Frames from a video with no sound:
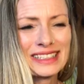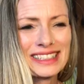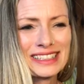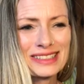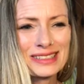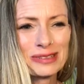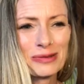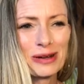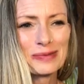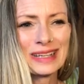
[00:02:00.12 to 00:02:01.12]
unconditional
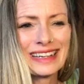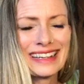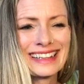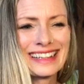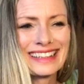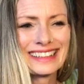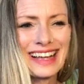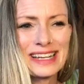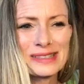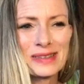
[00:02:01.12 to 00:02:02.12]
well-being that
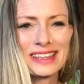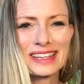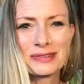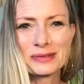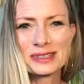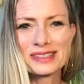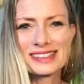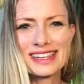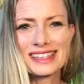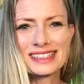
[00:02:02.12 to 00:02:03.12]
lies within, we'll
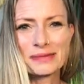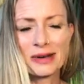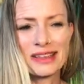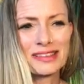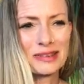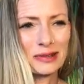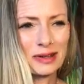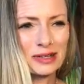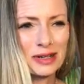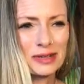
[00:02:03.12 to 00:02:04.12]
take a deep breath in through
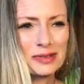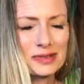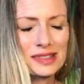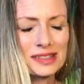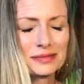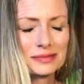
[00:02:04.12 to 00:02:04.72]
our nose.